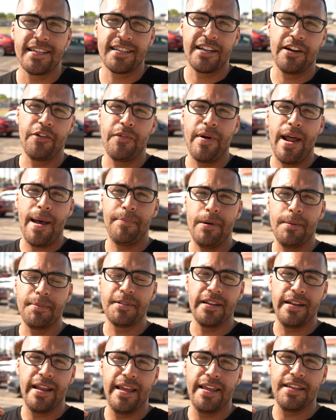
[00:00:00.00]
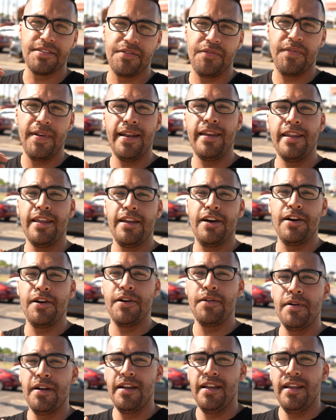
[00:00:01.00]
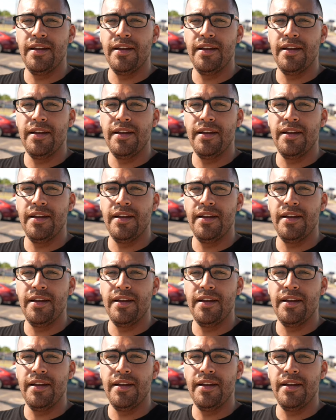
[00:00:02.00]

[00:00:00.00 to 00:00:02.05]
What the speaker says: That's going to wrap up today's video.